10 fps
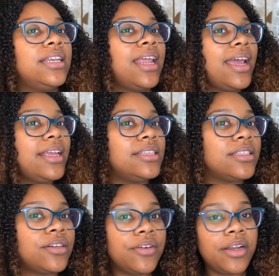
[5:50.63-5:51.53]

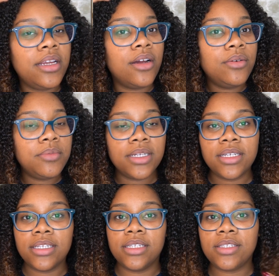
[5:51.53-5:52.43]
nice already. Oh my
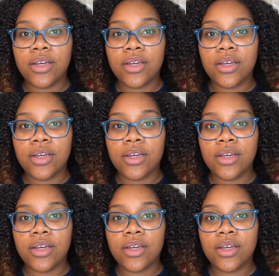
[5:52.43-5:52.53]
goodness.